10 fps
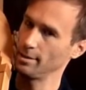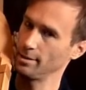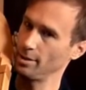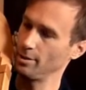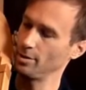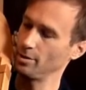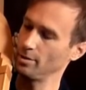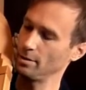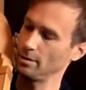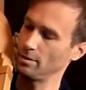so
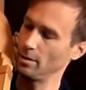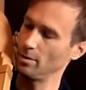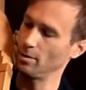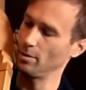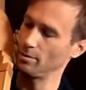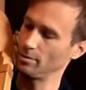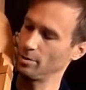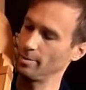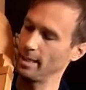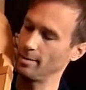
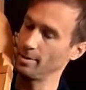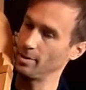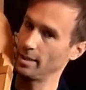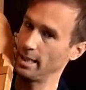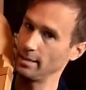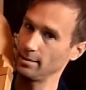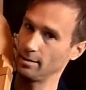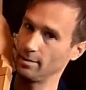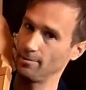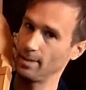to be able to get
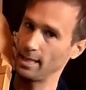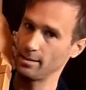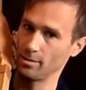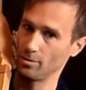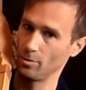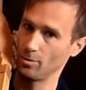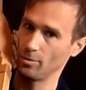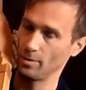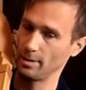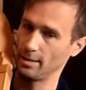the flats
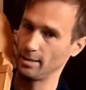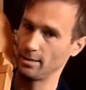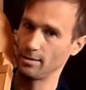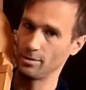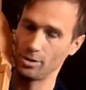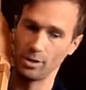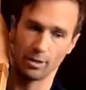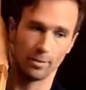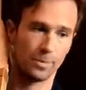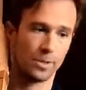or the
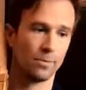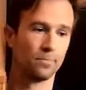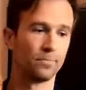sharps.